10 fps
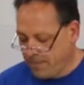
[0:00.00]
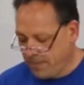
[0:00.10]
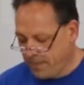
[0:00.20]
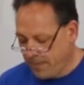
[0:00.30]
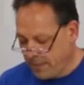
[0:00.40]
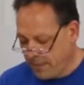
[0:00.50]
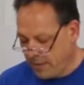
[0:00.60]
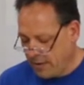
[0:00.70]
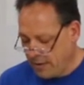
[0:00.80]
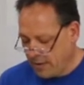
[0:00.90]

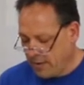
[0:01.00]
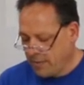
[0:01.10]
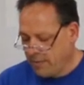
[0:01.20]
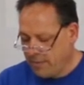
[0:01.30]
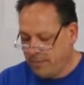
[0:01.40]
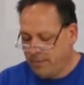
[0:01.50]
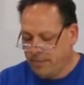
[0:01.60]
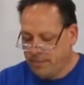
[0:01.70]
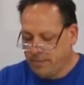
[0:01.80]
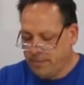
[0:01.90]

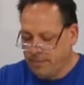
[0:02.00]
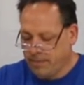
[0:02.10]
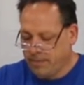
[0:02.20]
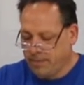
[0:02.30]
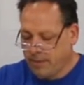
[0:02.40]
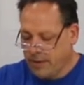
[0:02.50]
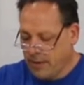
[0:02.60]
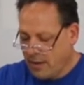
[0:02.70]
(silence)